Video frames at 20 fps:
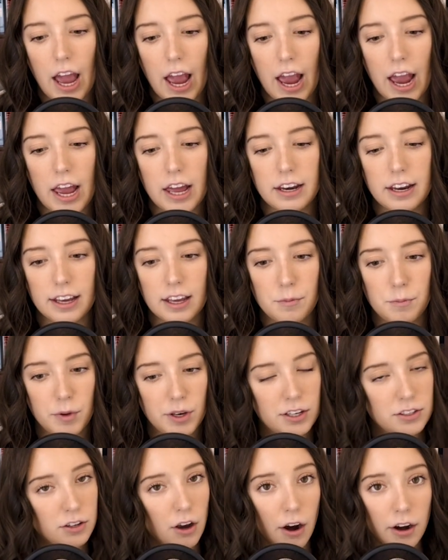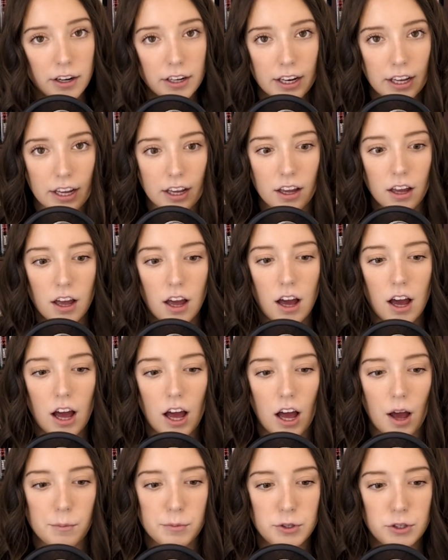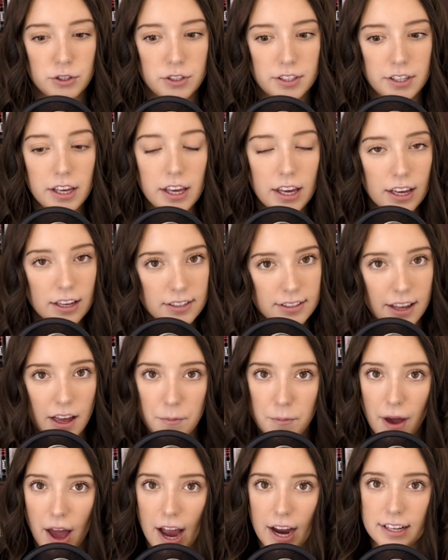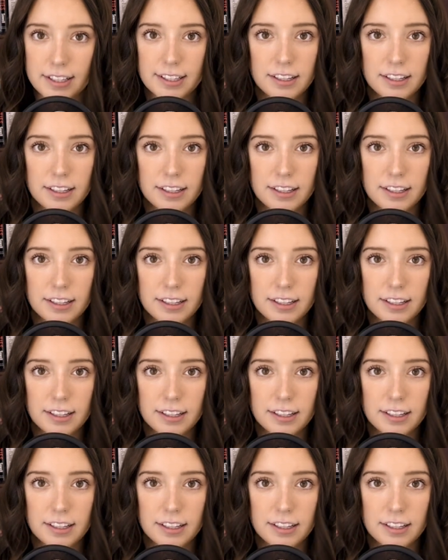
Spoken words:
And it can be disheartening to see setbacks.